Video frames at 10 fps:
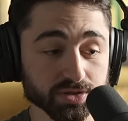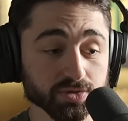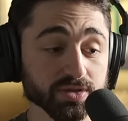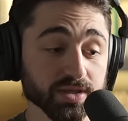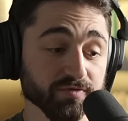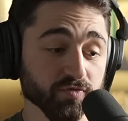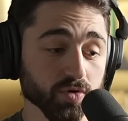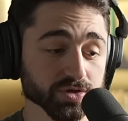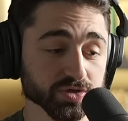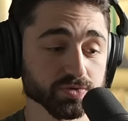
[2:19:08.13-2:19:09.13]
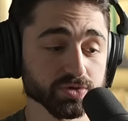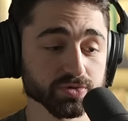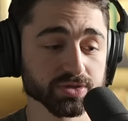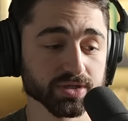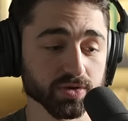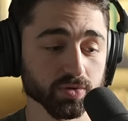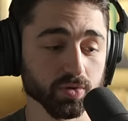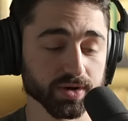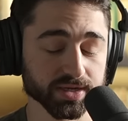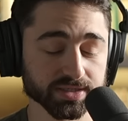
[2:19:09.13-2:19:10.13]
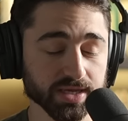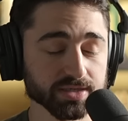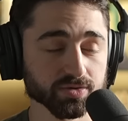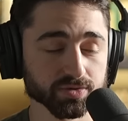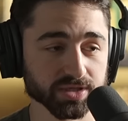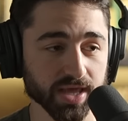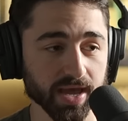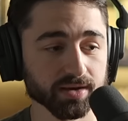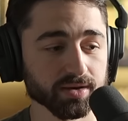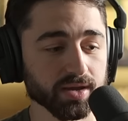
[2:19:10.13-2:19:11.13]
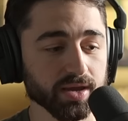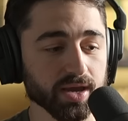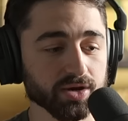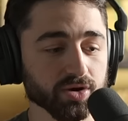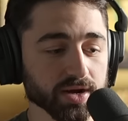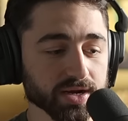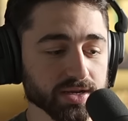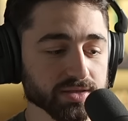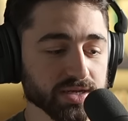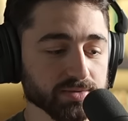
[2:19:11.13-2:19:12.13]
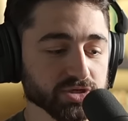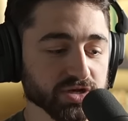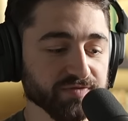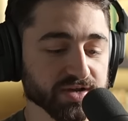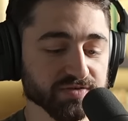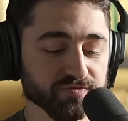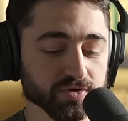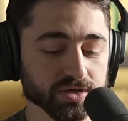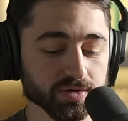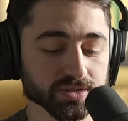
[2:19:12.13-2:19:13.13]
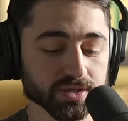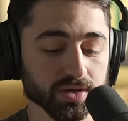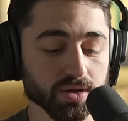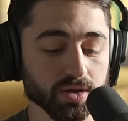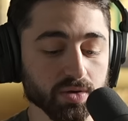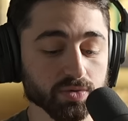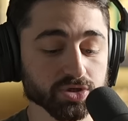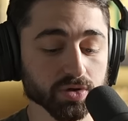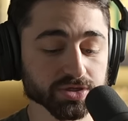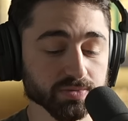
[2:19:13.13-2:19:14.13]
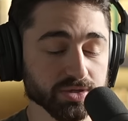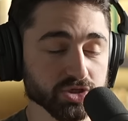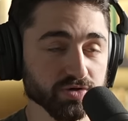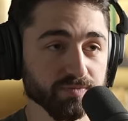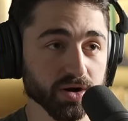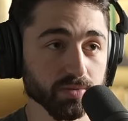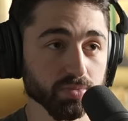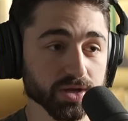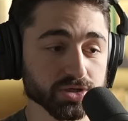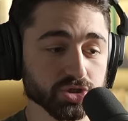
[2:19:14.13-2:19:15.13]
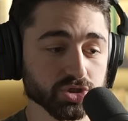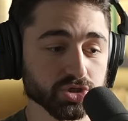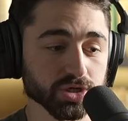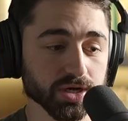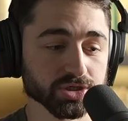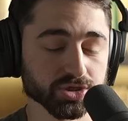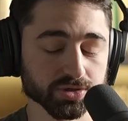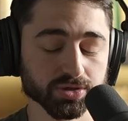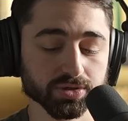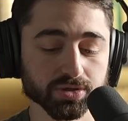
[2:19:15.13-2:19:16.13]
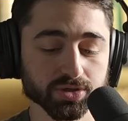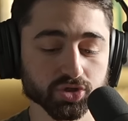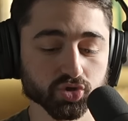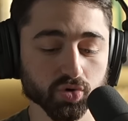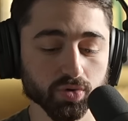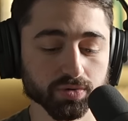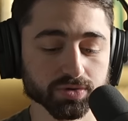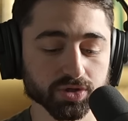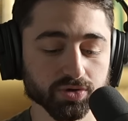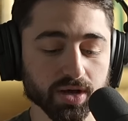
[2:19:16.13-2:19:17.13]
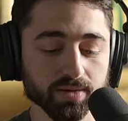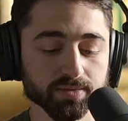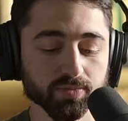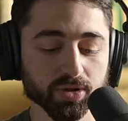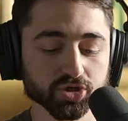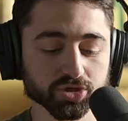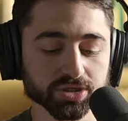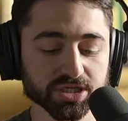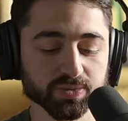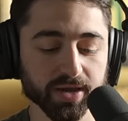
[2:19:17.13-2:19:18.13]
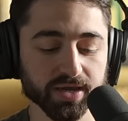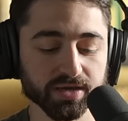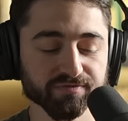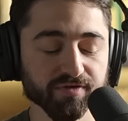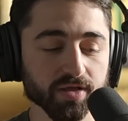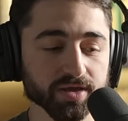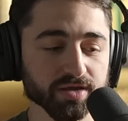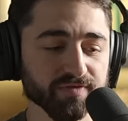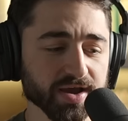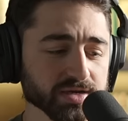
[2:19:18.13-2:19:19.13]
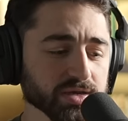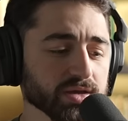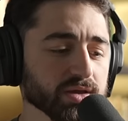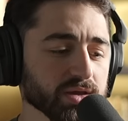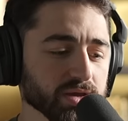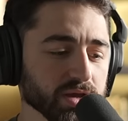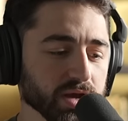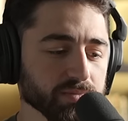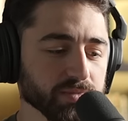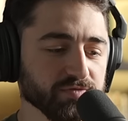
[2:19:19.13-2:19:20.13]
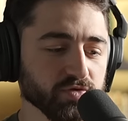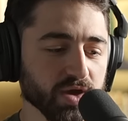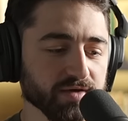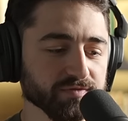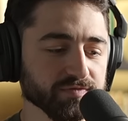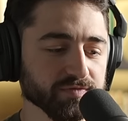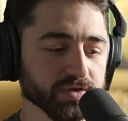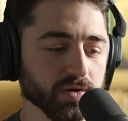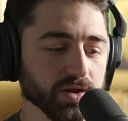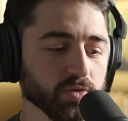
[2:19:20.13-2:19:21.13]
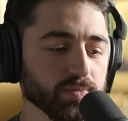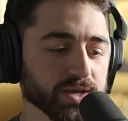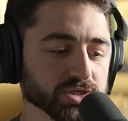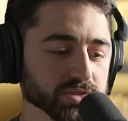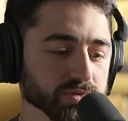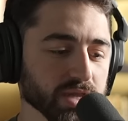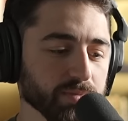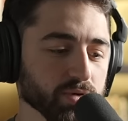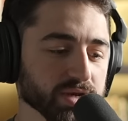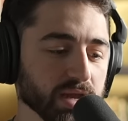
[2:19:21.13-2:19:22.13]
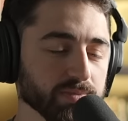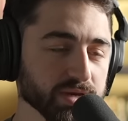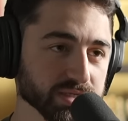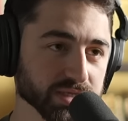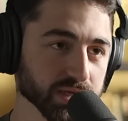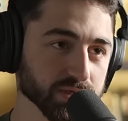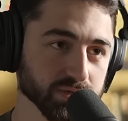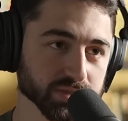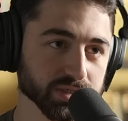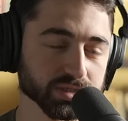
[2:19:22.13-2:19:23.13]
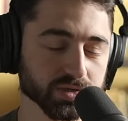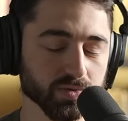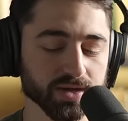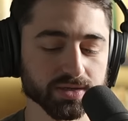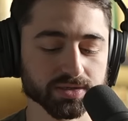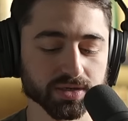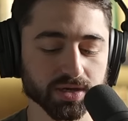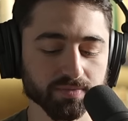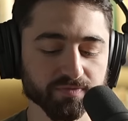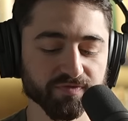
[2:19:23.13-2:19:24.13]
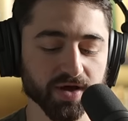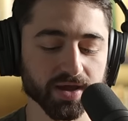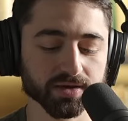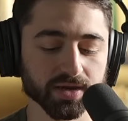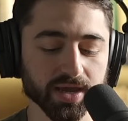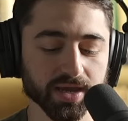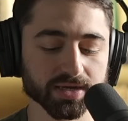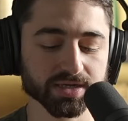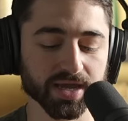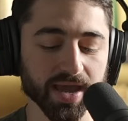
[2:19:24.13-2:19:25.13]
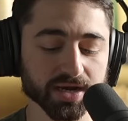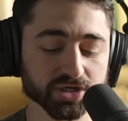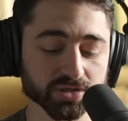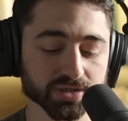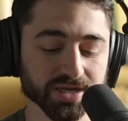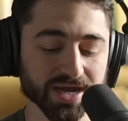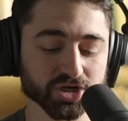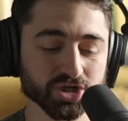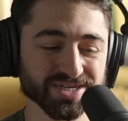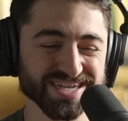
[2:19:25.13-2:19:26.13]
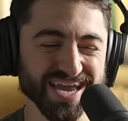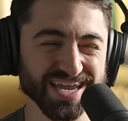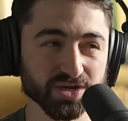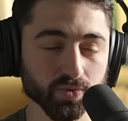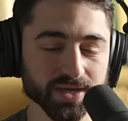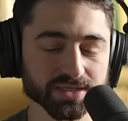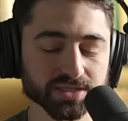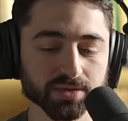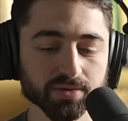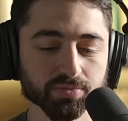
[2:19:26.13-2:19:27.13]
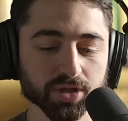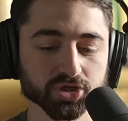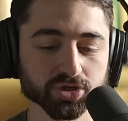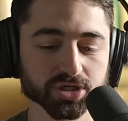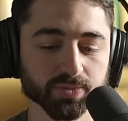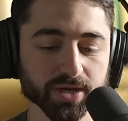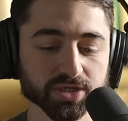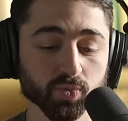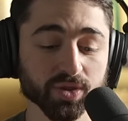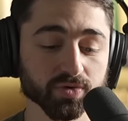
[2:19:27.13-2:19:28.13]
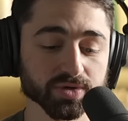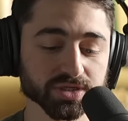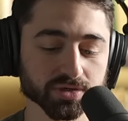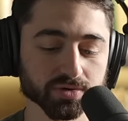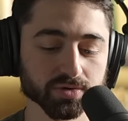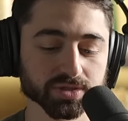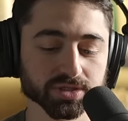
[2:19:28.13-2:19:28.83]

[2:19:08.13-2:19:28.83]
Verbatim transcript: You can therefore also reduce the caloric intake, so there's that, and you're not getting the damaging effects of fructose, which also means you have better blood uh, sugar control. So you're not your blood sugar is not spiking and falling. In fact, um, if you have, you know, I know patients with type one diabetes that can use these quite um, fine, and actually, it actually attenuates blood sugar spikes when there is sucrose.